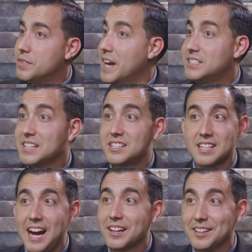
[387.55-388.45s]
That's
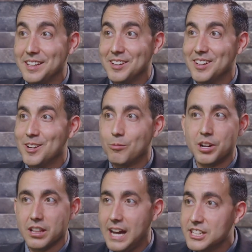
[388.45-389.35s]
exactly
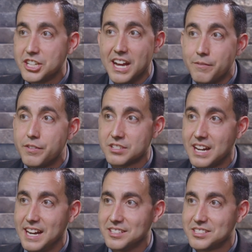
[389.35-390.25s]
what Elijah
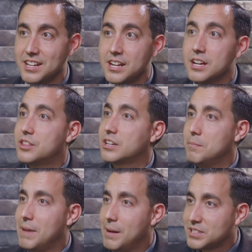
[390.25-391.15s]
emphasized. The
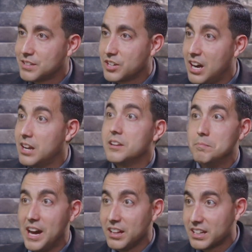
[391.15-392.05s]
commandments of
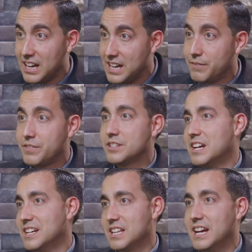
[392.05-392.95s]
God. Malachi
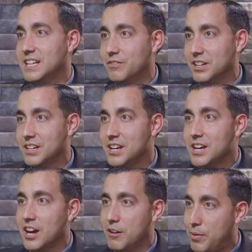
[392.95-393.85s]
emphasized that even,
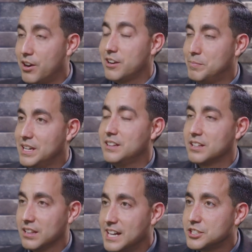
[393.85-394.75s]
a part of being
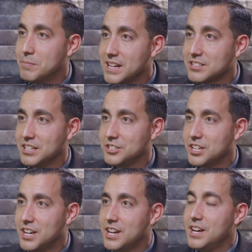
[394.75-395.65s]
the Elijah message.